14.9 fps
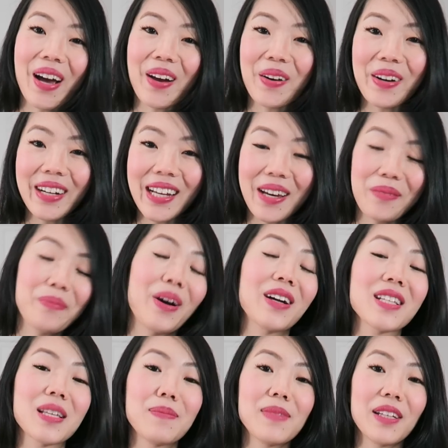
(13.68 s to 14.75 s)
I already
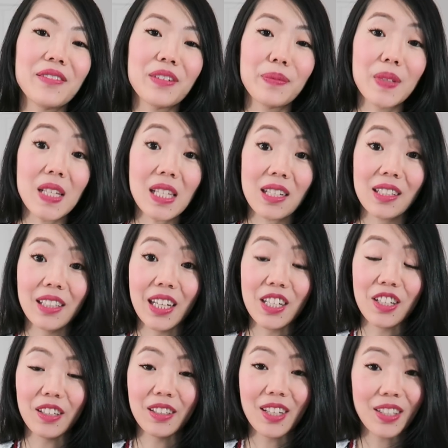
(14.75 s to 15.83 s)
unboxed something from this
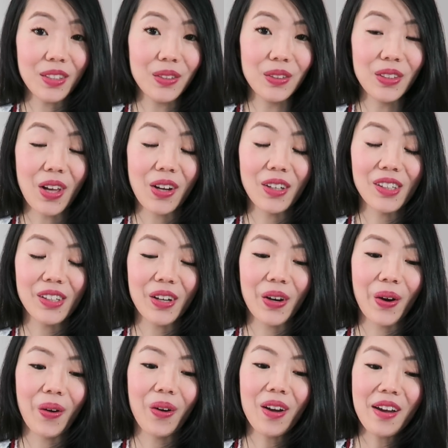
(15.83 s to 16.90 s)
collection not too long
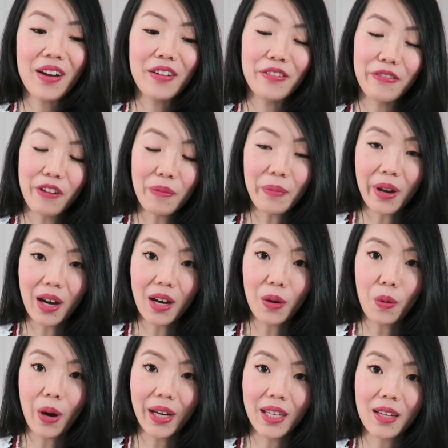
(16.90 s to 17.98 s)
ago from my
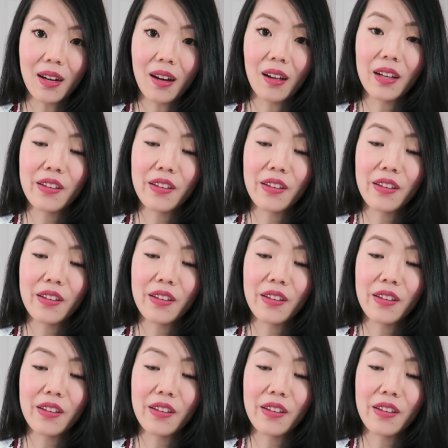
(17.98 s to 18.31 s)
Hawaii haul.